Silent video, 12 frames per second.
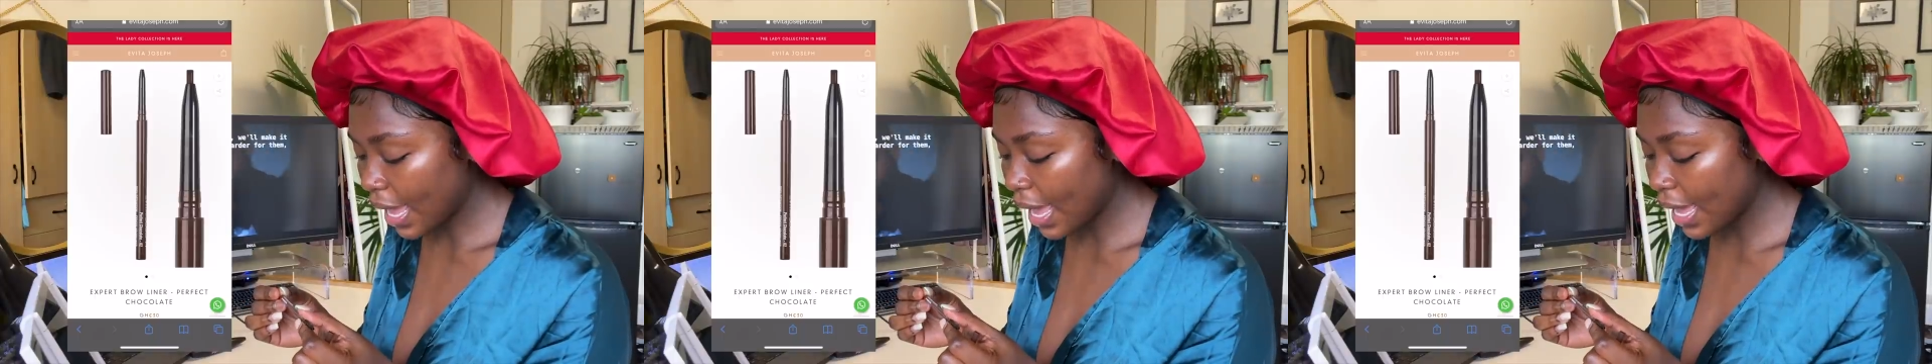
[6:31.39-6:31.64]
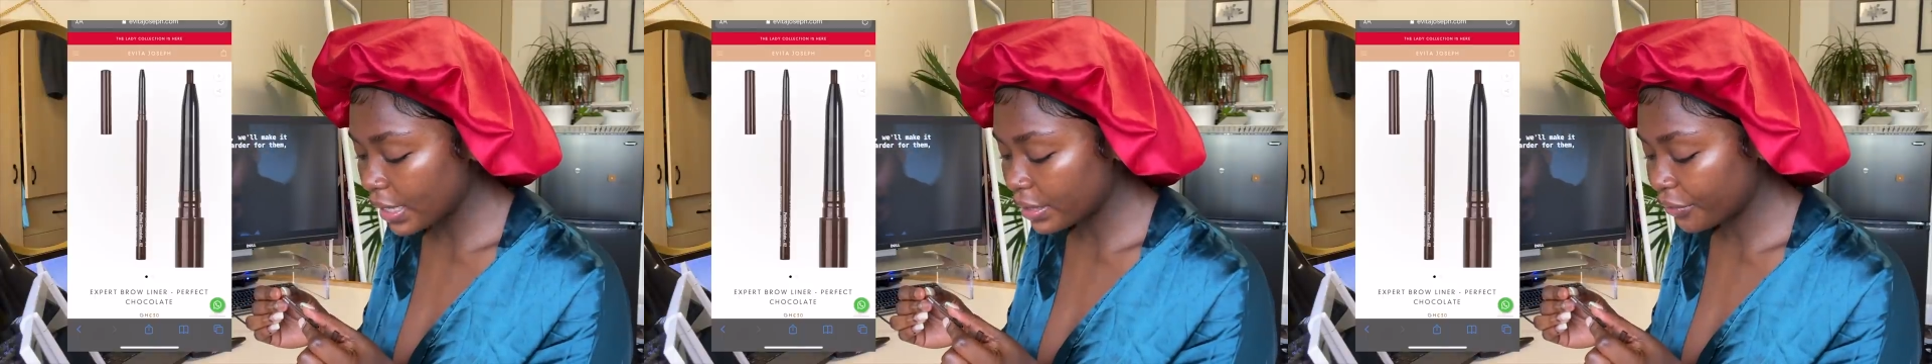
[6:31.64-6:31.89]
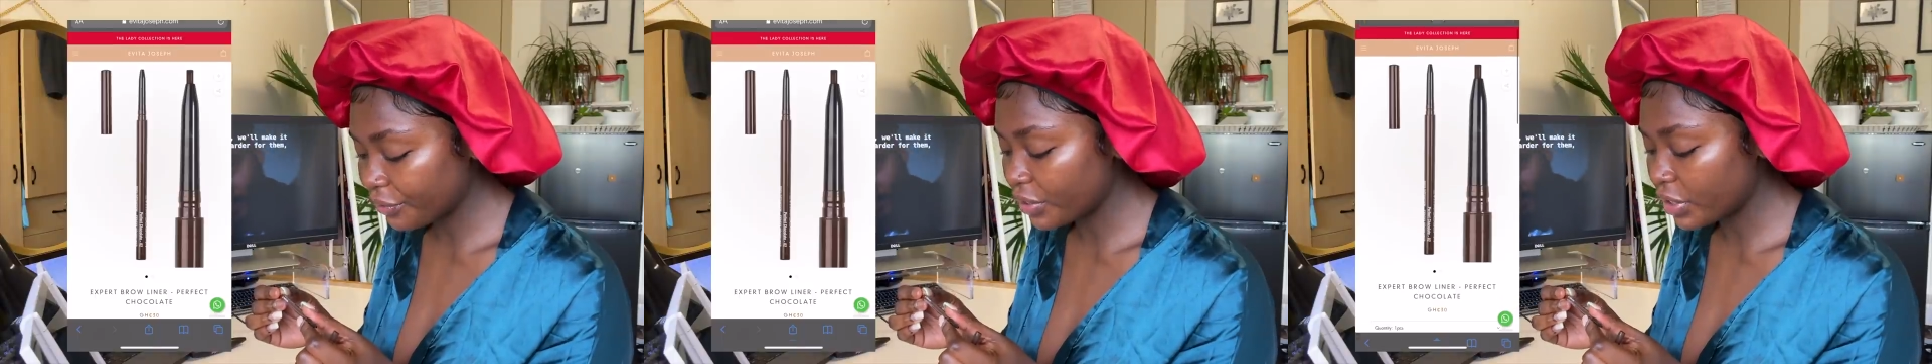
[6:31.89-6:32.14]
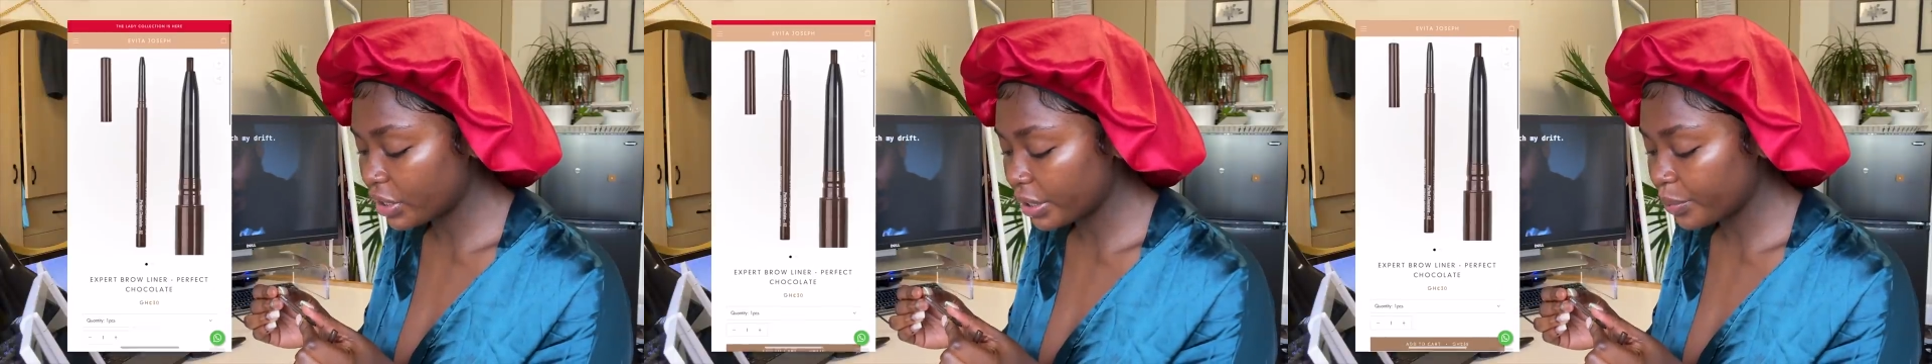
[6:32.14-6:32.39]
High
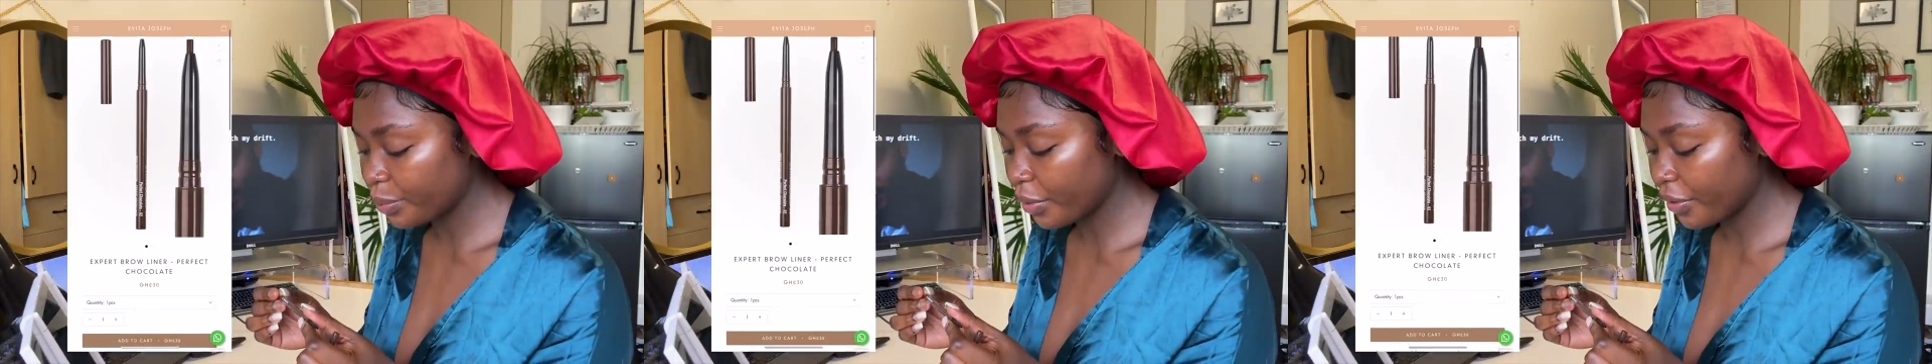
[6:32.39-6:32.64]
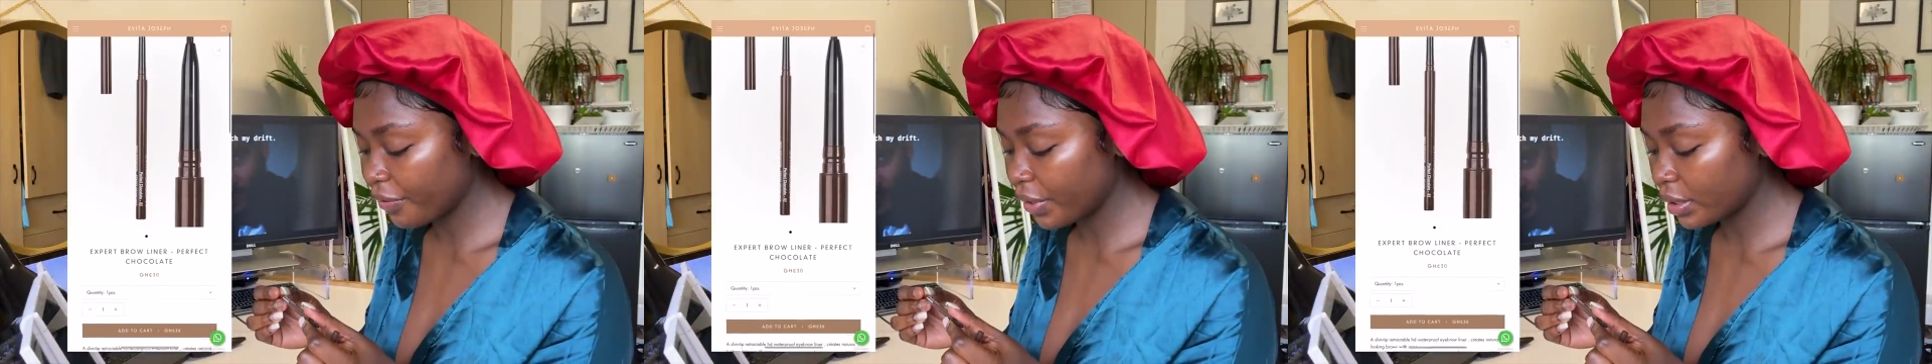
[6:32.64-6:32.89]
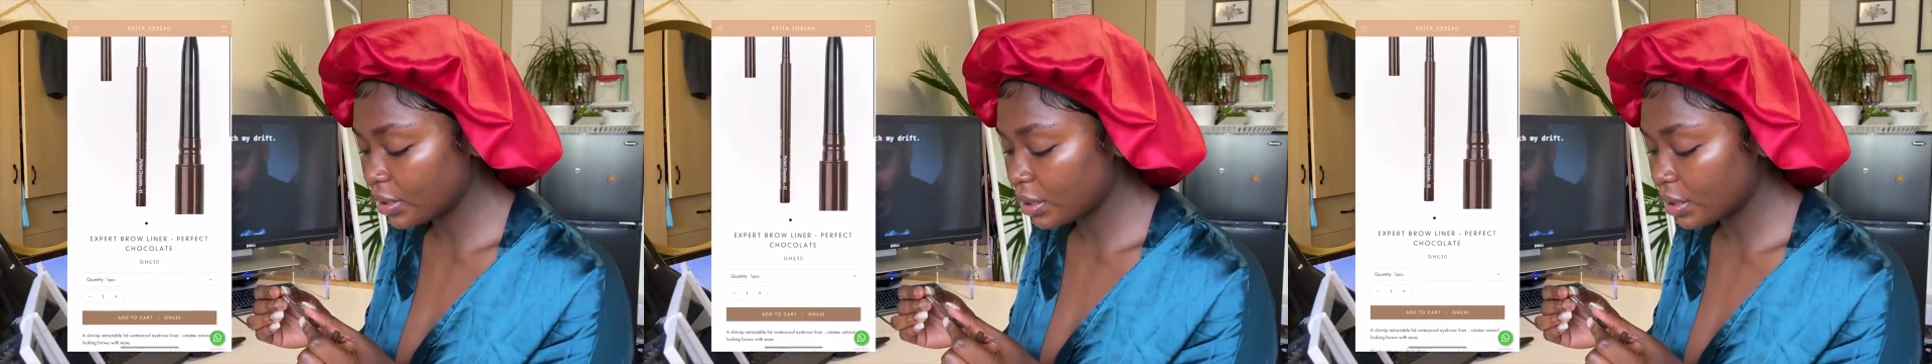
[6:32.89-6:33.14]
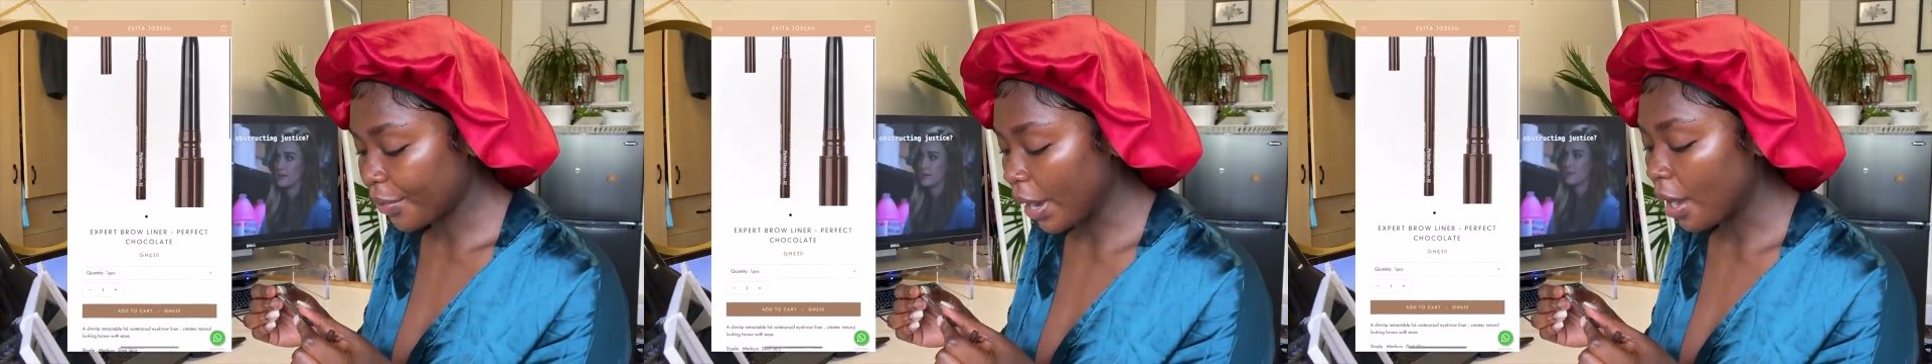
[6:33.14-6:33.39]
Definition
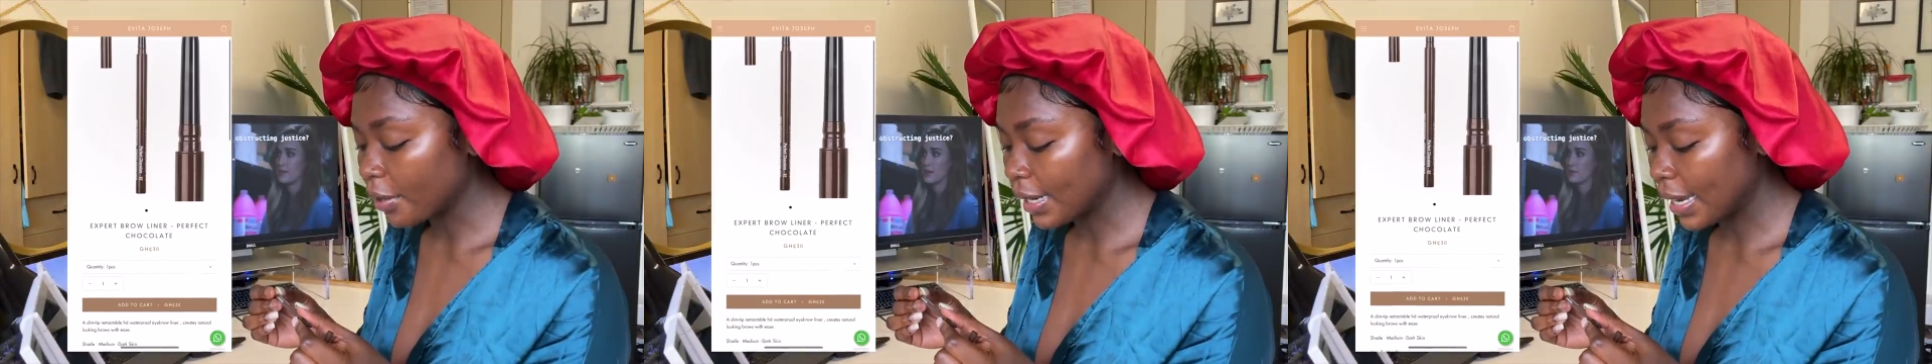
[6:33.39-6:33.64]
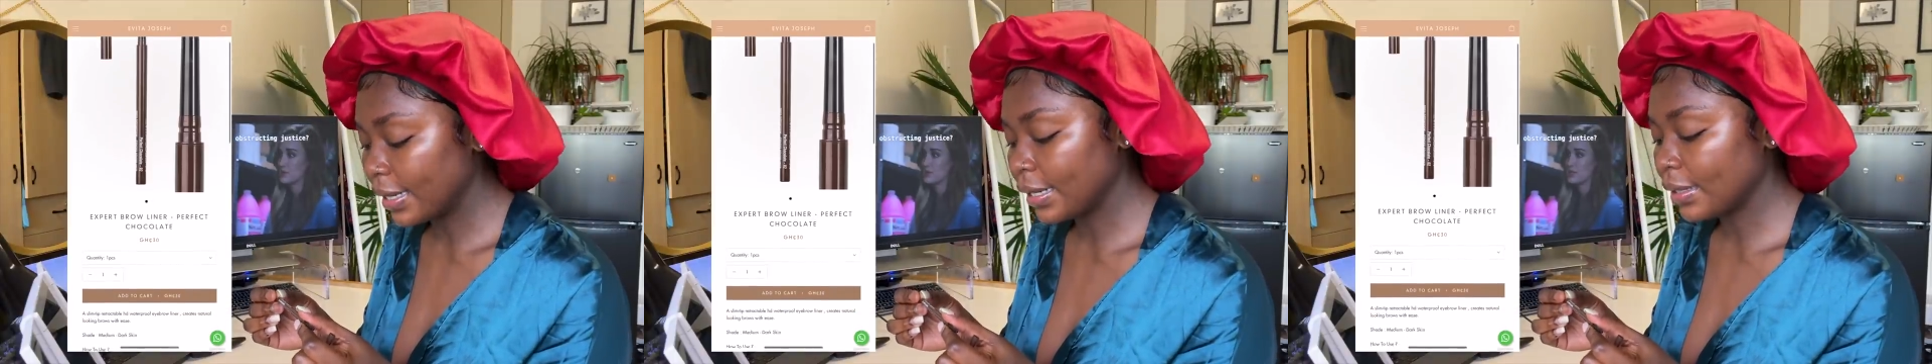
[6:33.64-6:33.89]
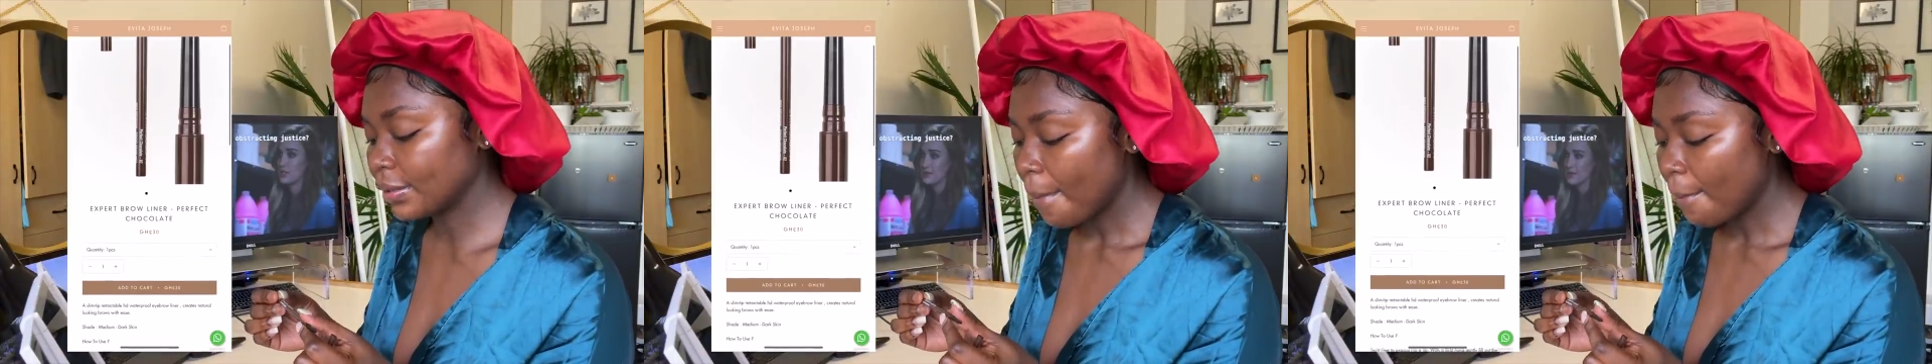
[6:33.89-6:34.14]
Perfect Brow Liner